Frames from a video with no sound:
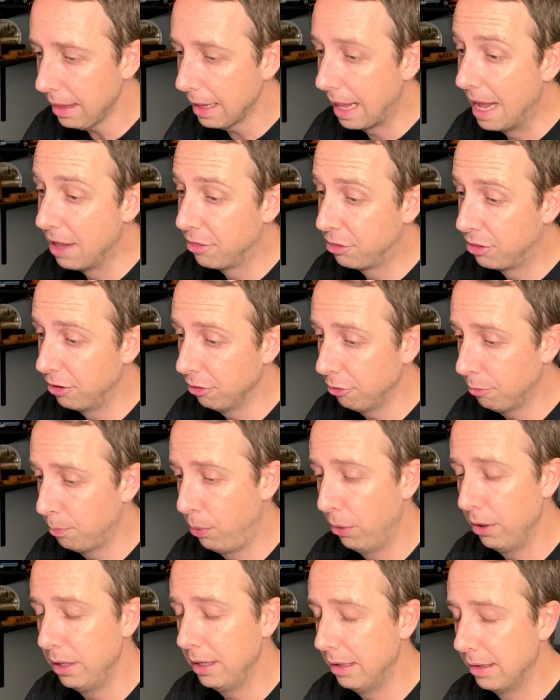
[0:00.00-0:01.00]
At this
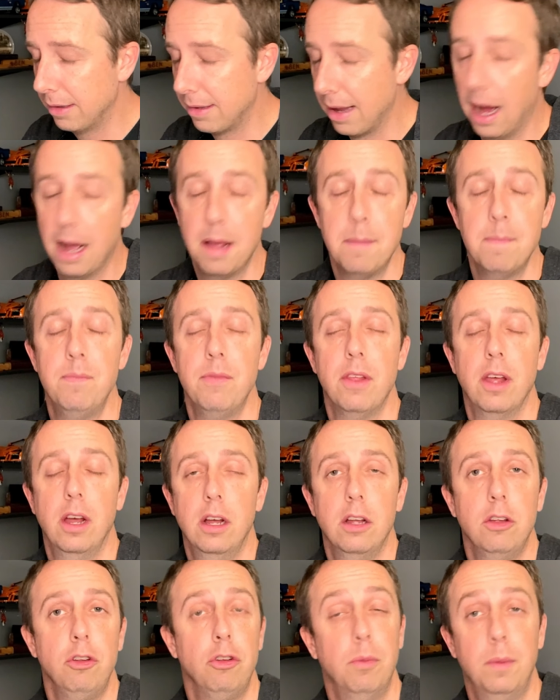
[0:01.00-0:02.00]
point in time,
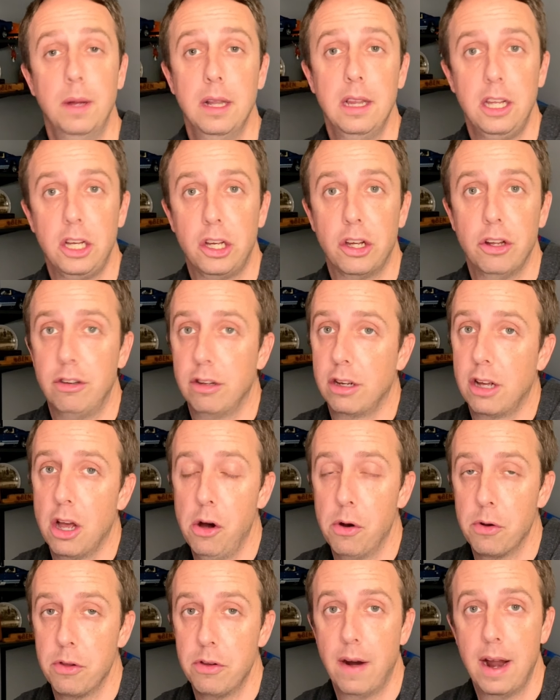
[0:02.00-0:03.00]
you're really good to
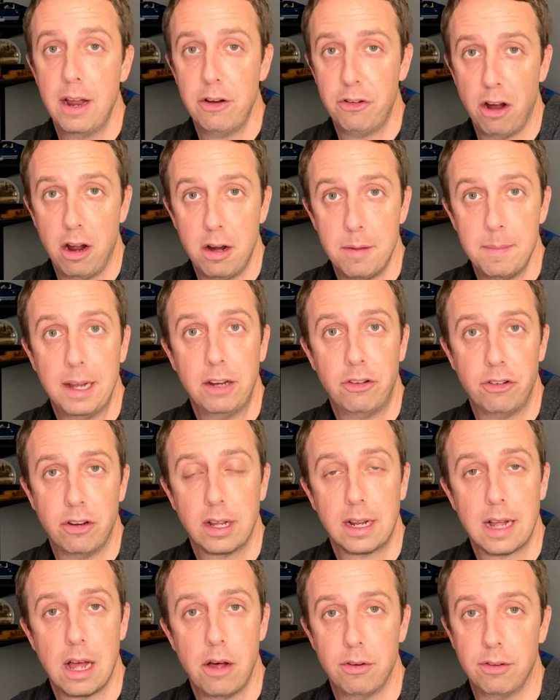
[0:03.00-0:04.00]
go. Your Azure Automation
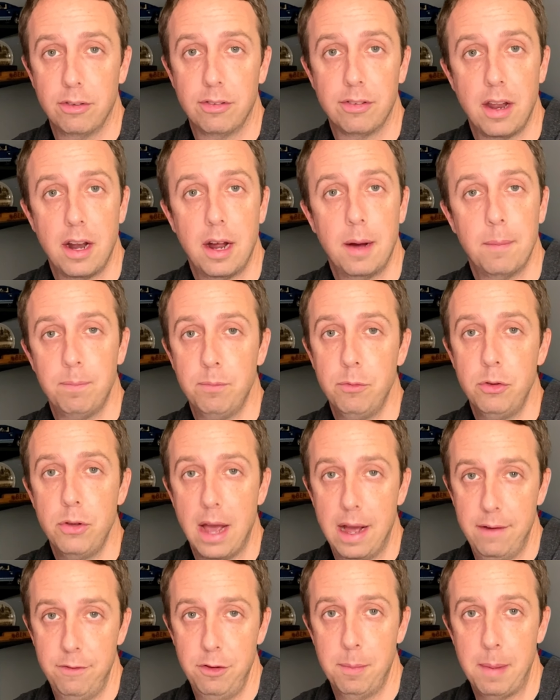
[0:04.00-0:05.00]
account is set up. You
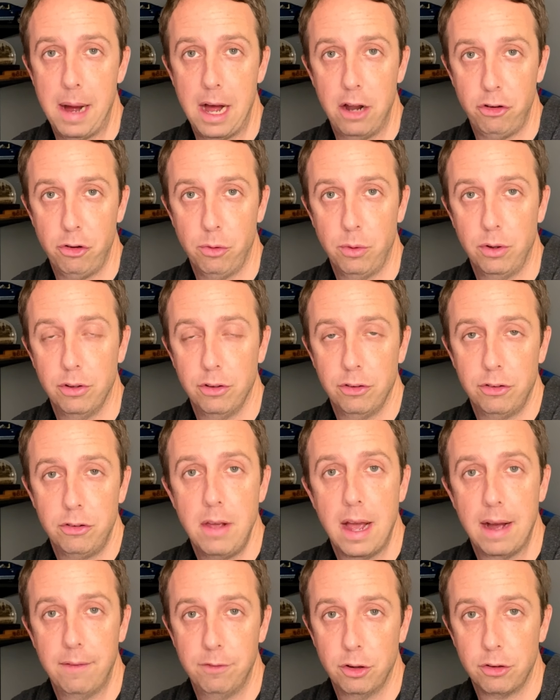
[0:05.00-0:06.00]
have your modules.
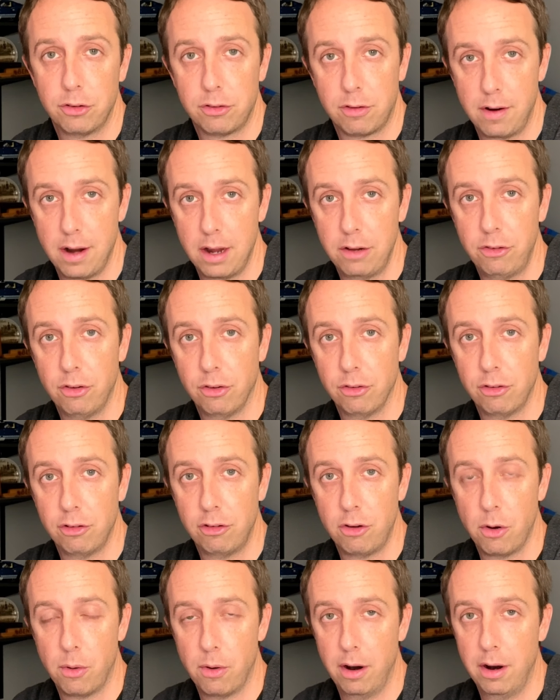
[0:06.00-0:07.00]
You have those credentials
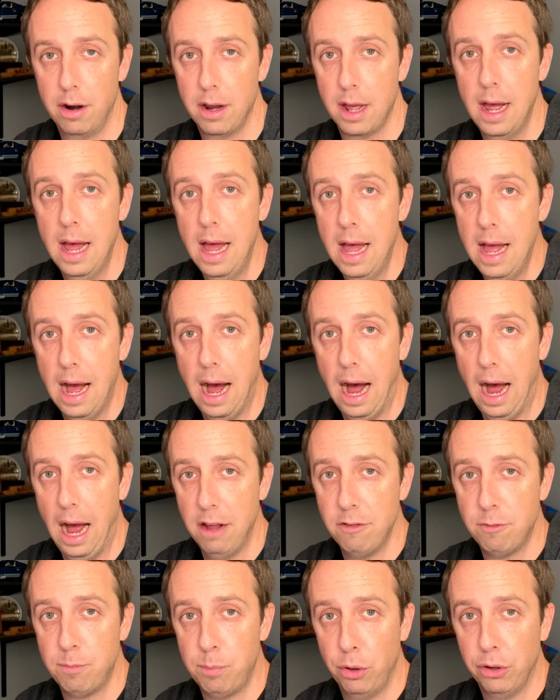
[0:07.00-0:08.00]
stored.
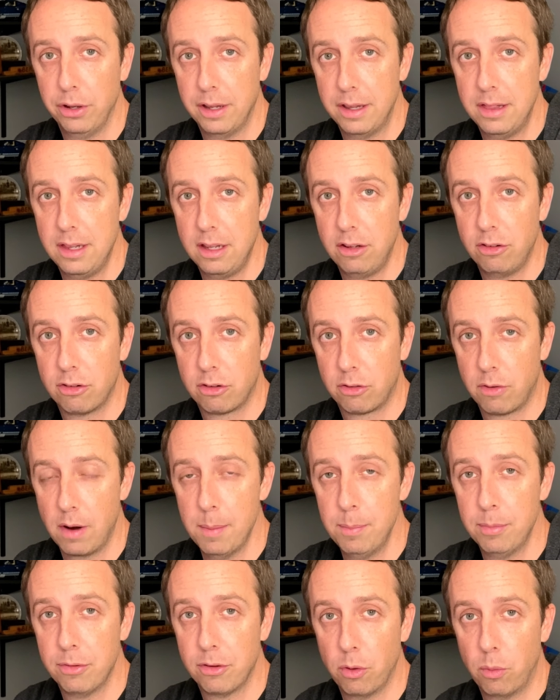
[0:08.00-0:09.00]
I've pulled in these
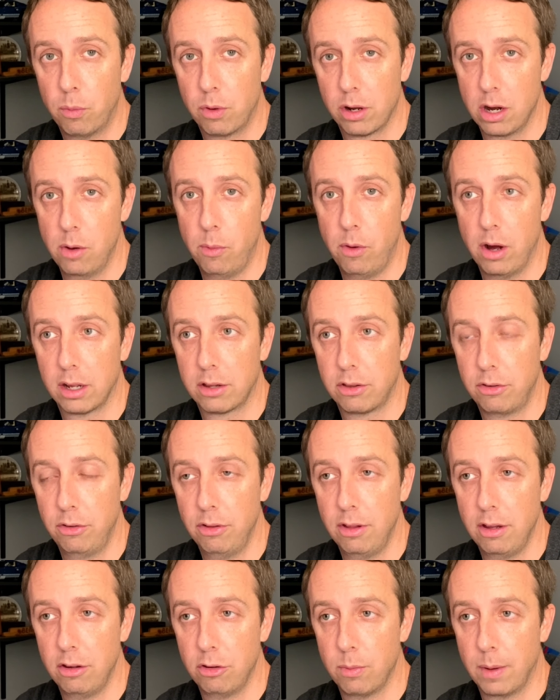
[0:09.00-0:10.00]
scripts. We're going to walk through
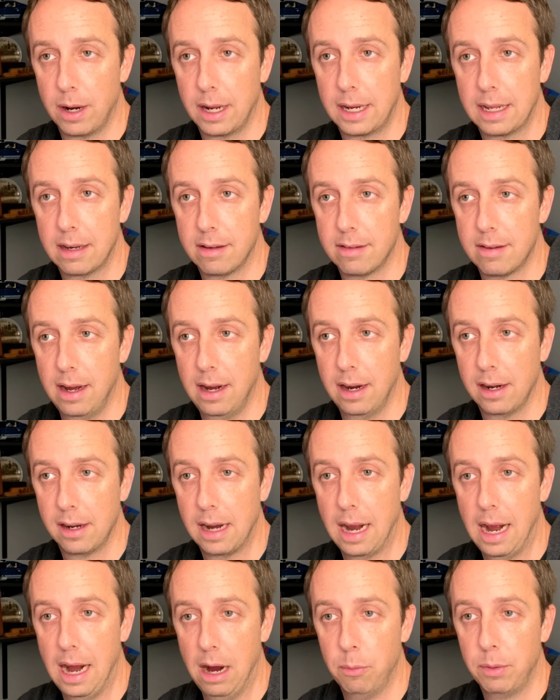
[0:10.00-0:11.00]
these when I get to
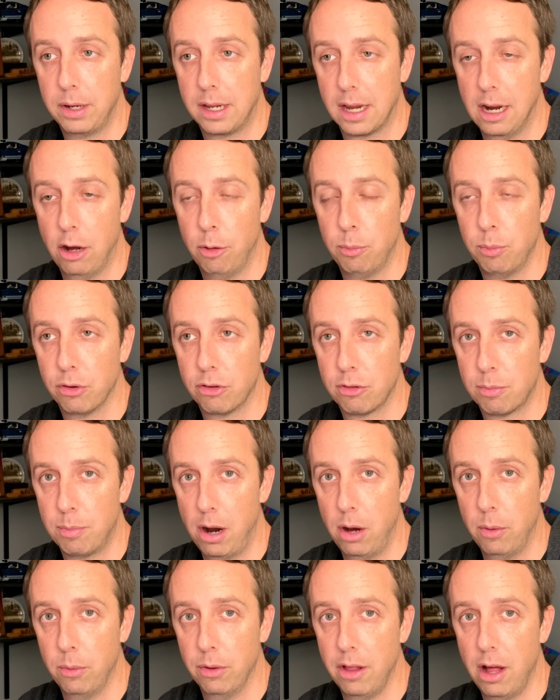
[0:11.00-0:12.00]
how we can help with
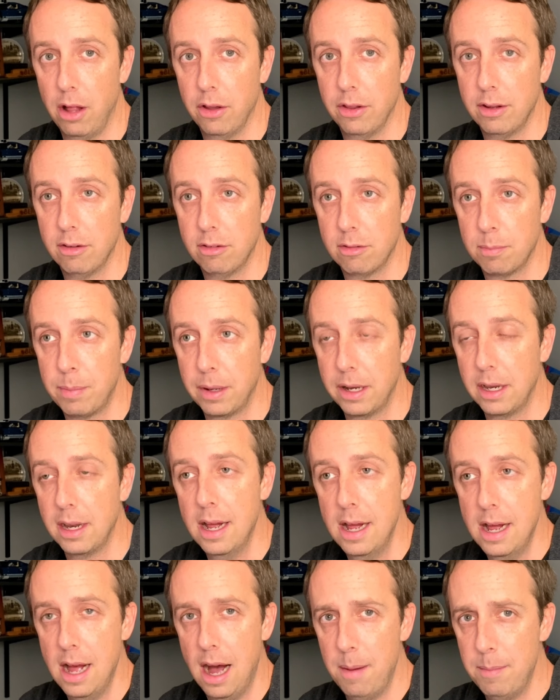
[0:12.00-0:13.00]
sprawl with all this. But
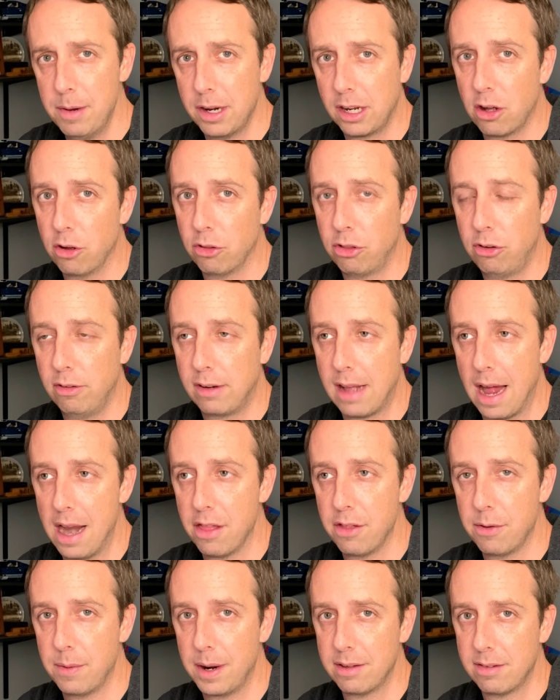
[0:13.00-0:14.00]
I'm going to go through kind of
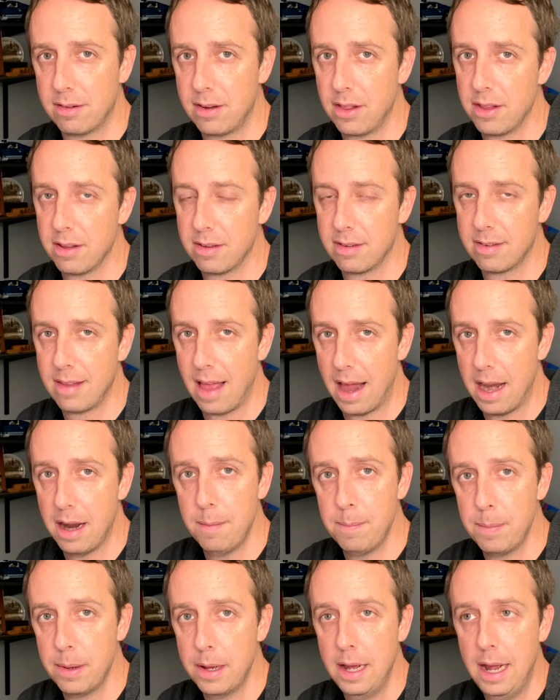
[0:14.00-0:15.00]
the rest of the
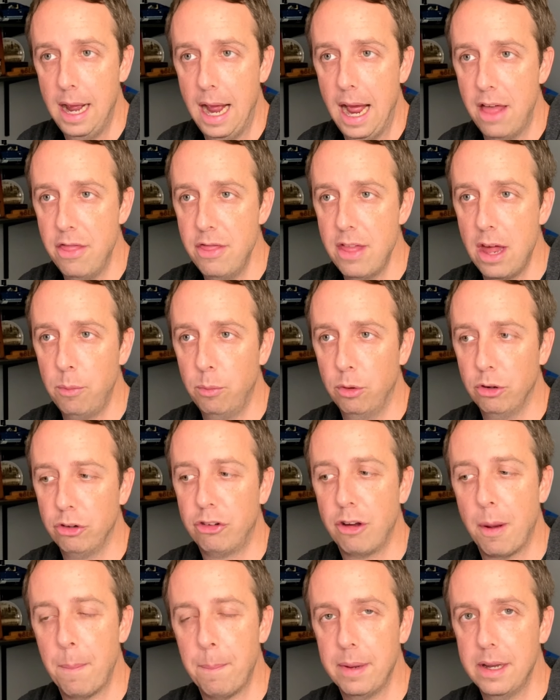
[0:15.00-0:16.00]
setup, and then we'll
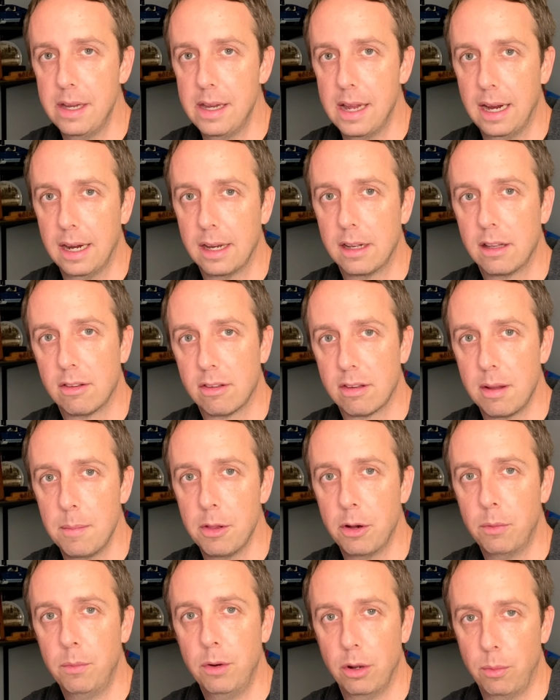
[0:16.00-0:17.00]
jump into some of
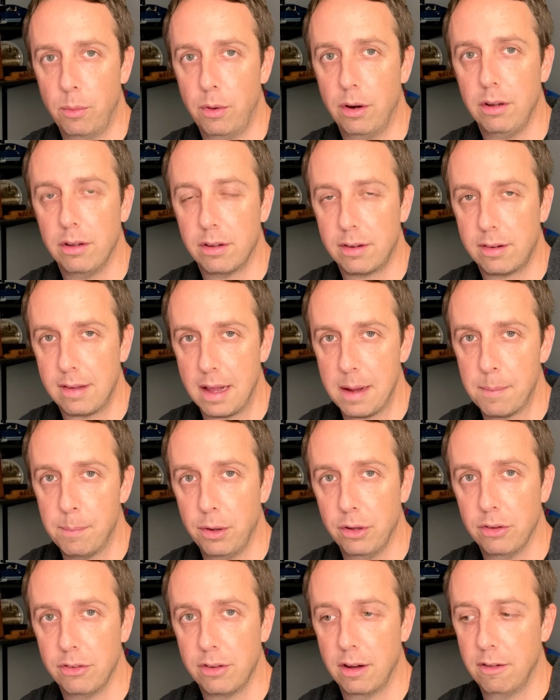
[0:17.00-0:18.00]
the real-world
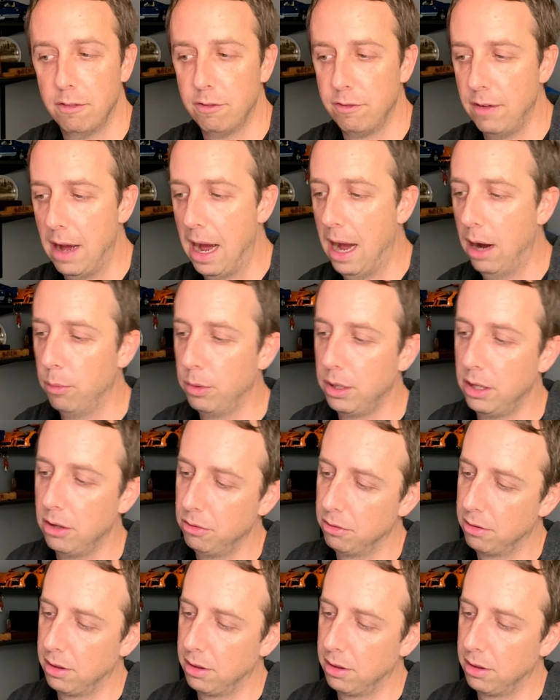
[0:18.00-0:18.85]
examples of how we use